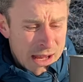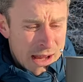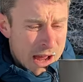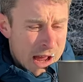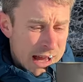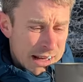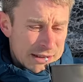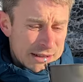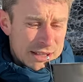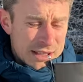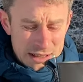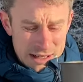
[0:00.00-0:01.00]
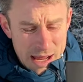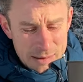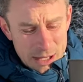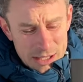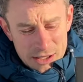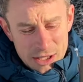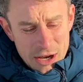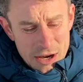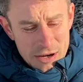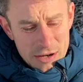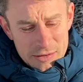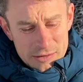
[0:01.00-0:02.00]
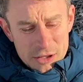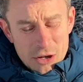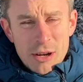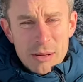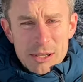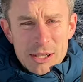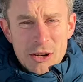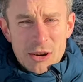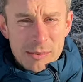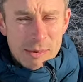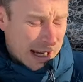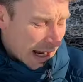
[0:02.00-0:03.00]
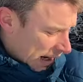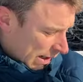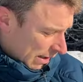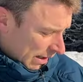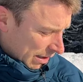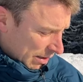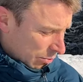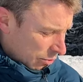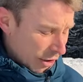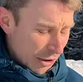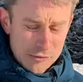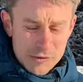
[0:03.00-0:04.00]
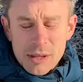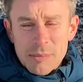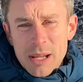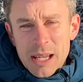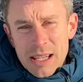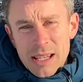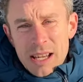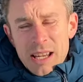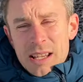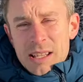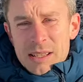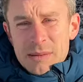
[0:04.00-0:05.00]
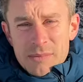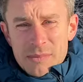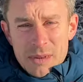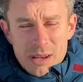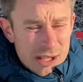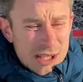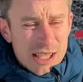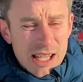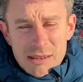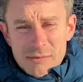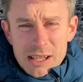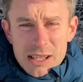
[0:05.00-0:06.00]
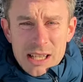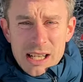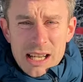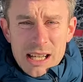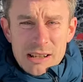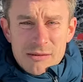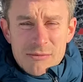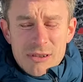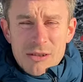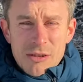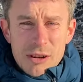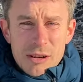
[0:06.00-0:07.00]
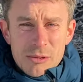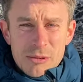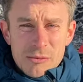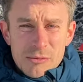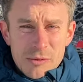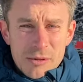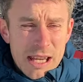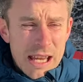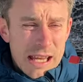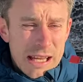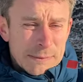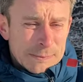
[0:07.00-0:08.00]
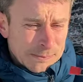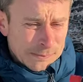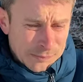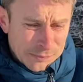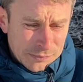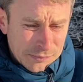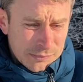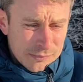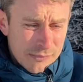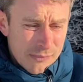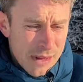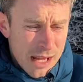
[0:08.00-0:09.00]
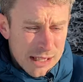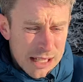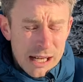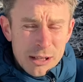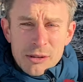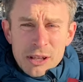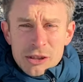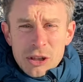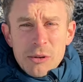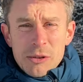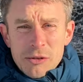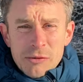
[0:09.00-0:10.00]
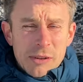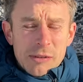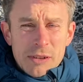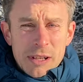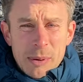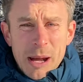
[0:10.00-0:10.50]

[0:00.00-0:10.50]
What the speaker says: And MSR, time and time again, it's proved to be some seriously reliable gear. Now, £250